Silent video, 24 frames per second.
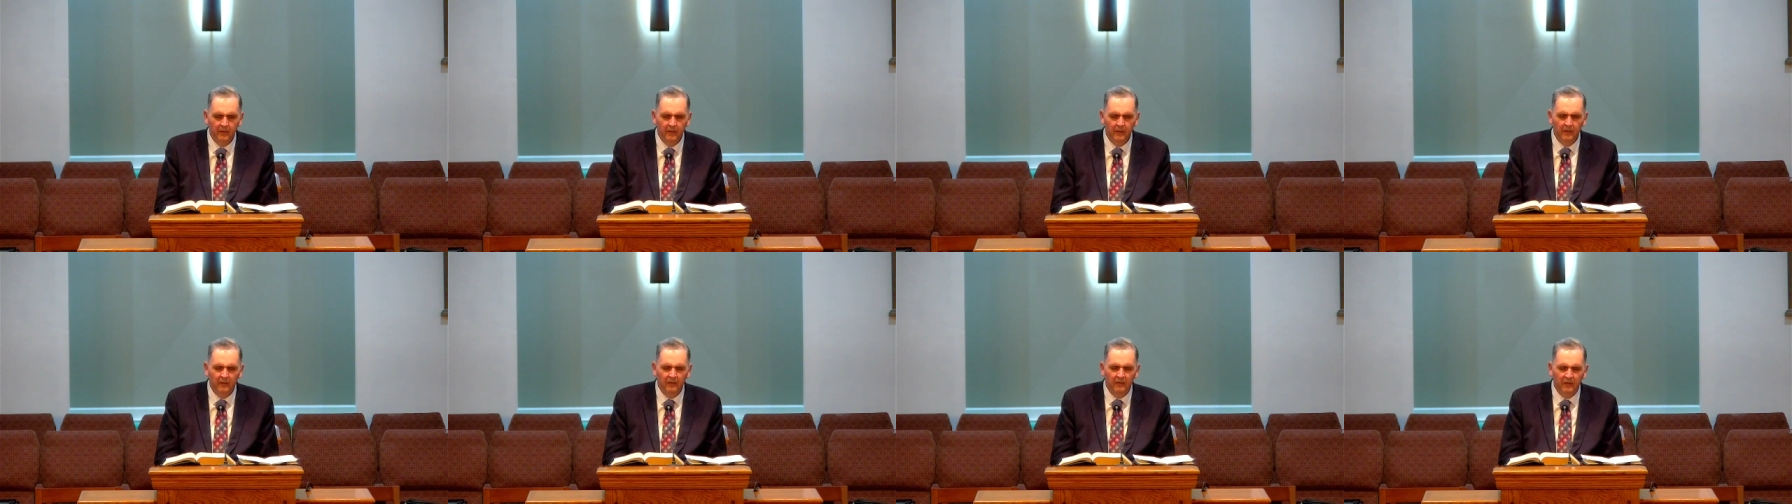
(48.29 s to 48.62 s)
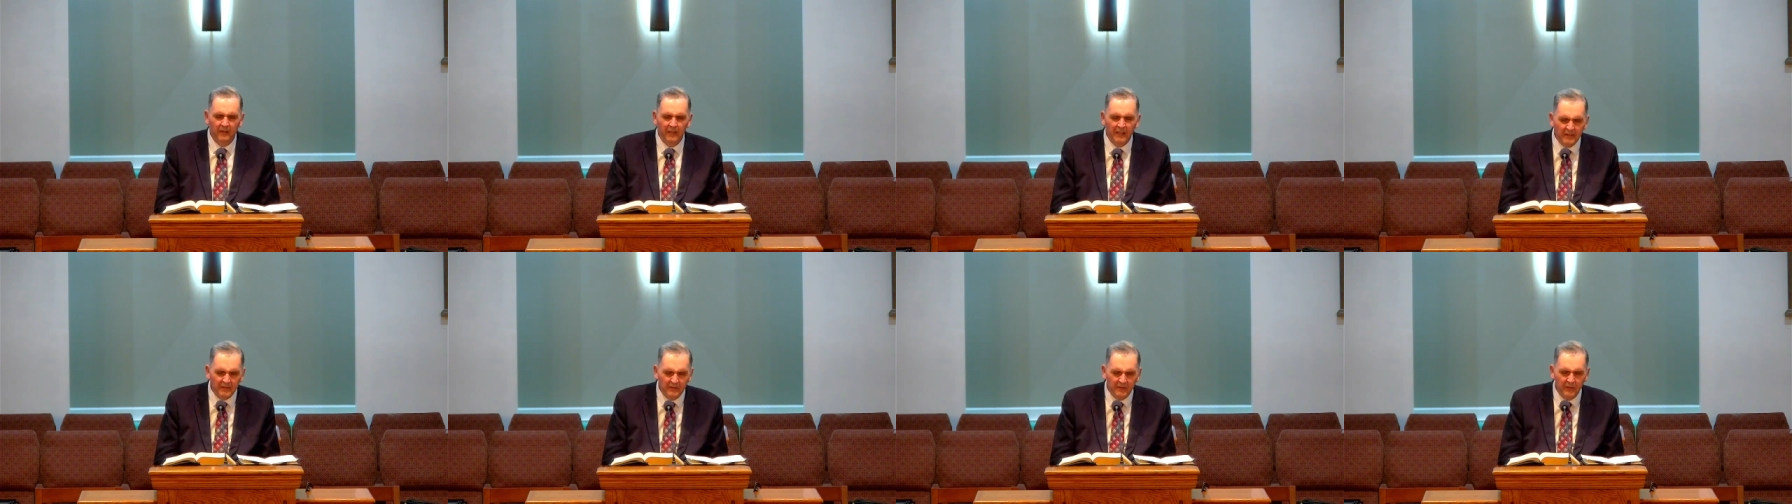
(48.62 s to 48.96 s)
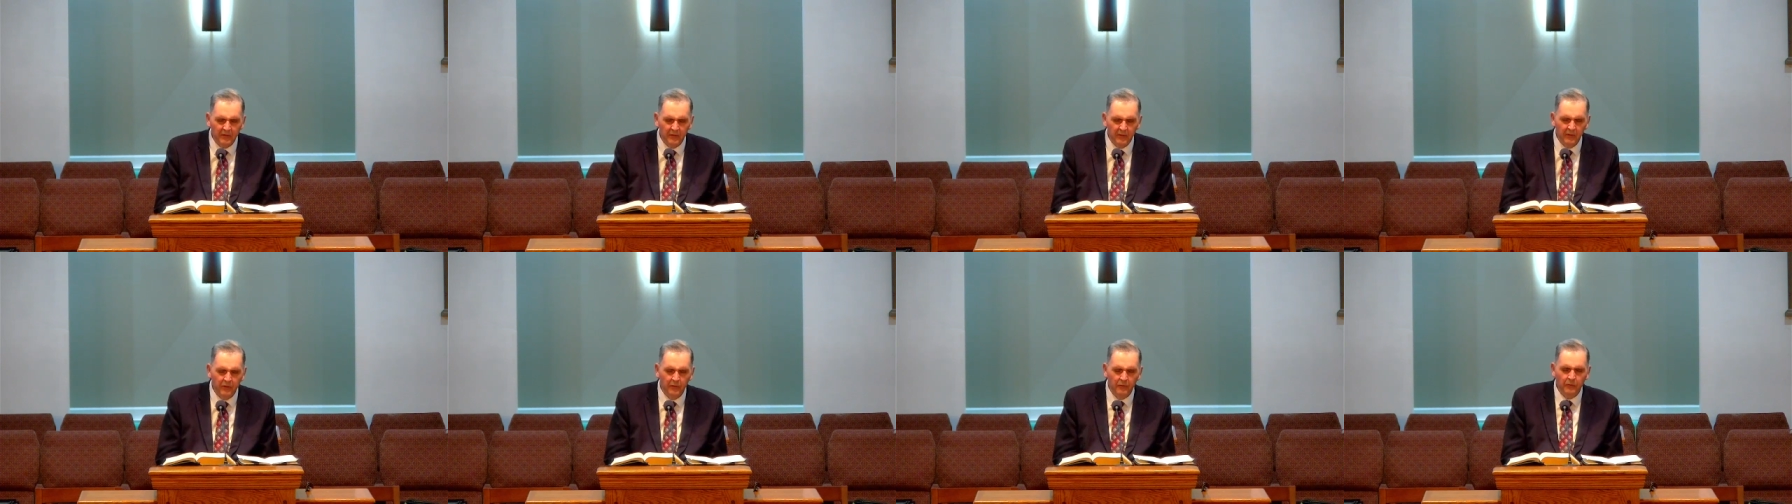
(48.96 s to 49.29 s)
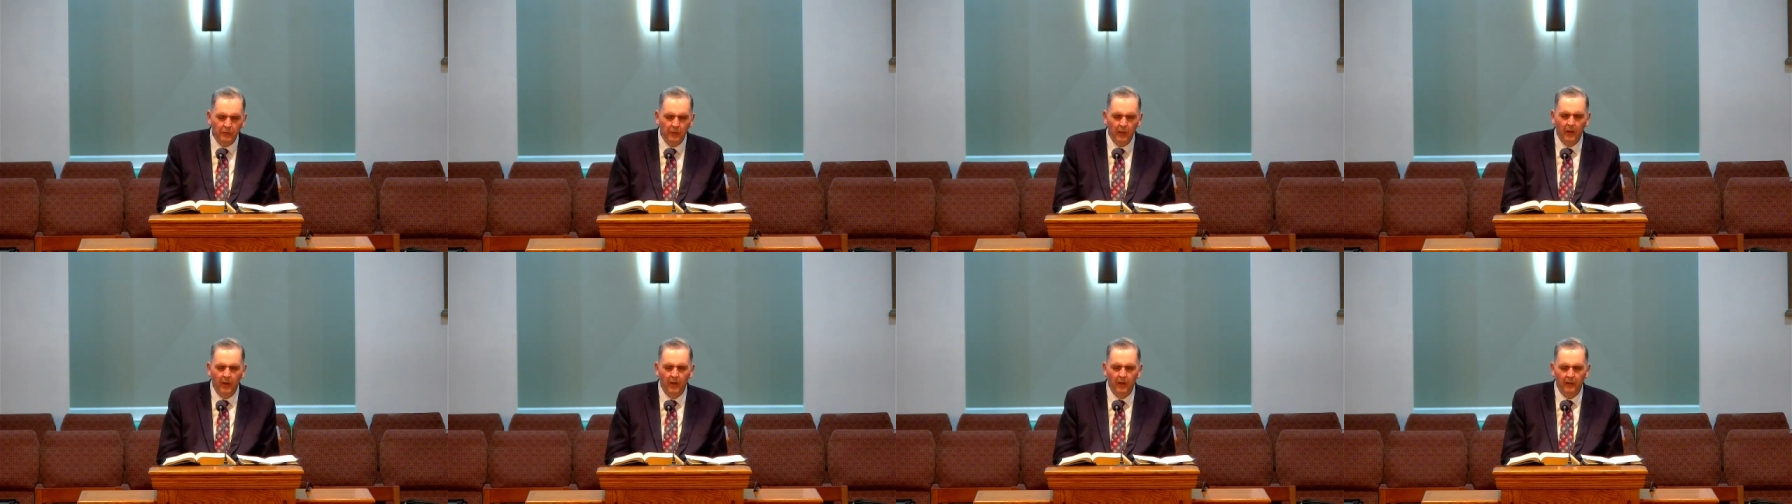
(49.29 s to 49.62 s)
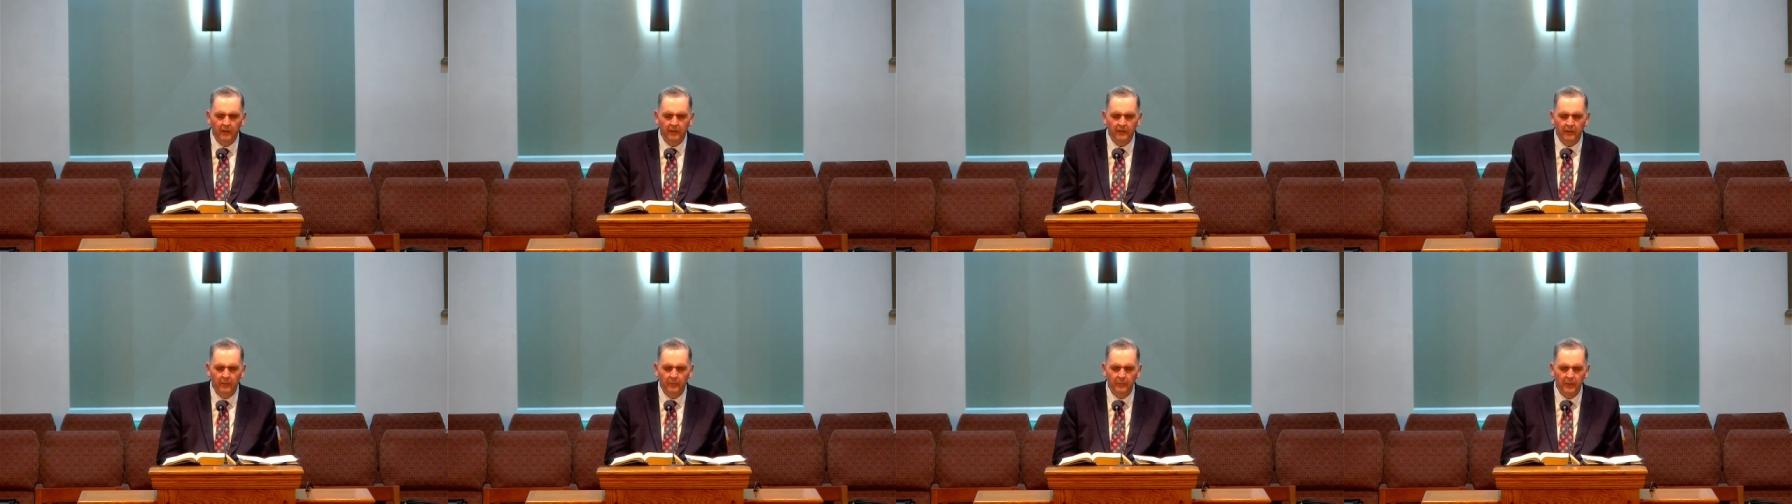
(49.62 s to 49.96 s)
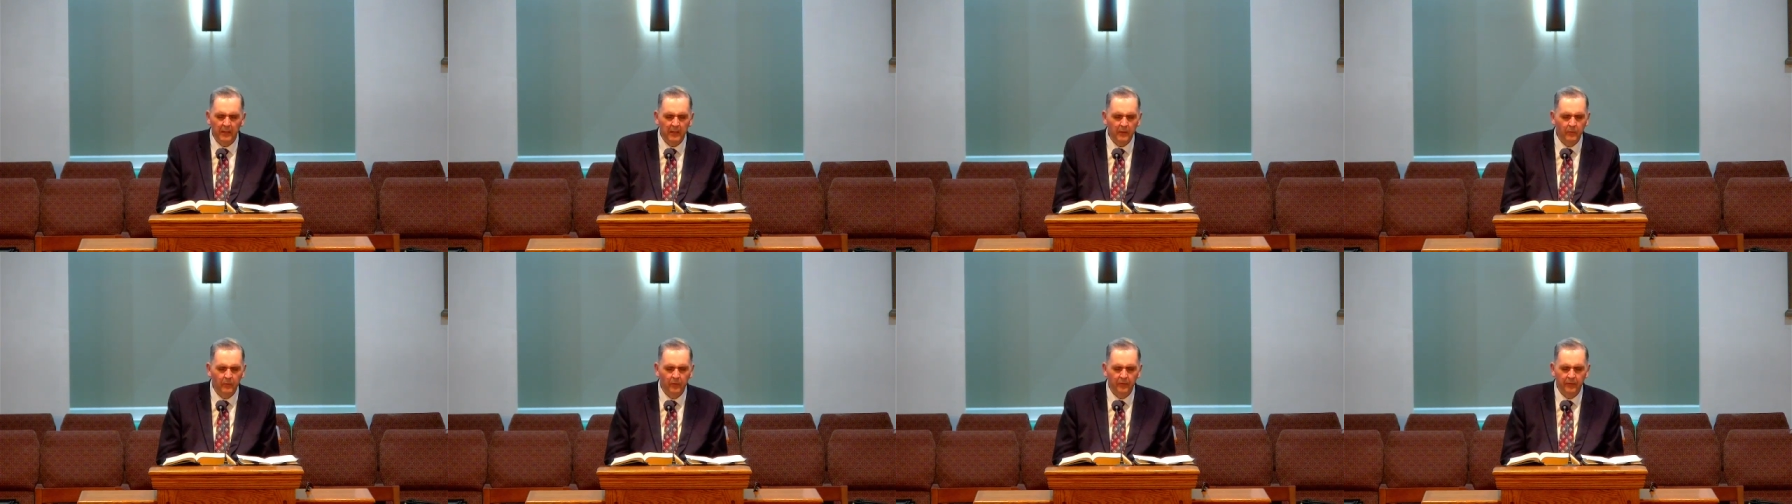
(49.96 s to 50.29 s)
listen to you talk and to
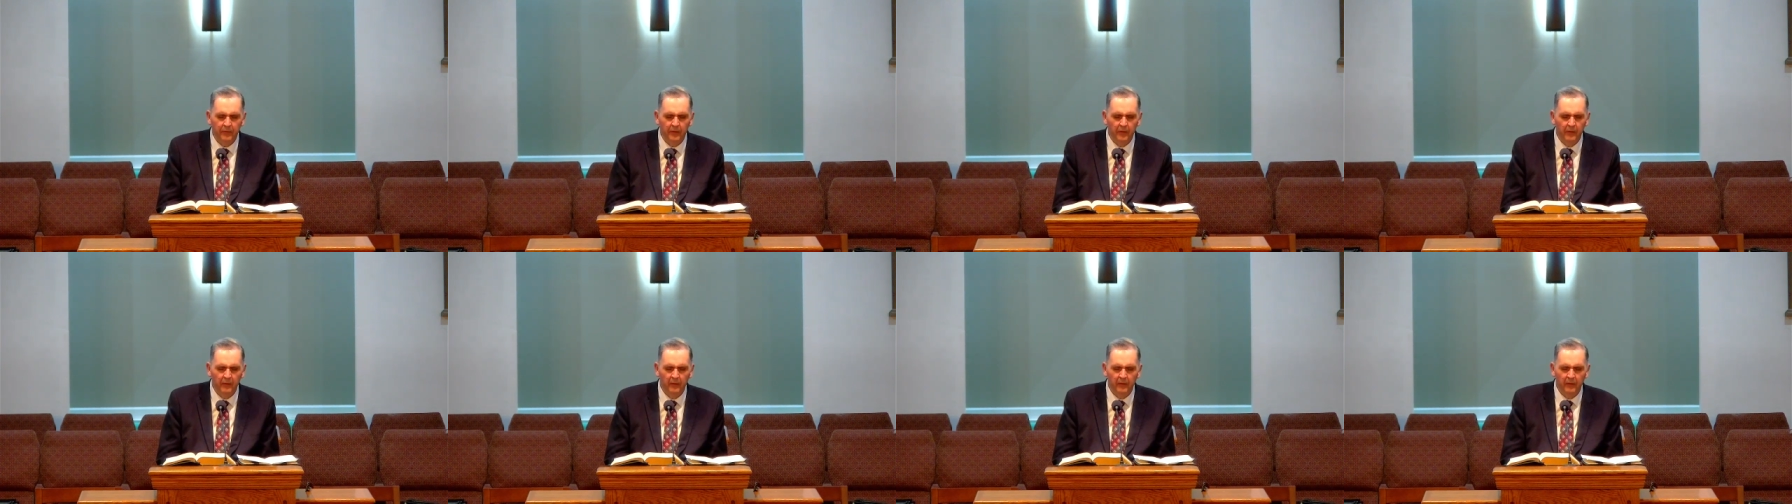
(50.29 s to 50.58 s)
be with you.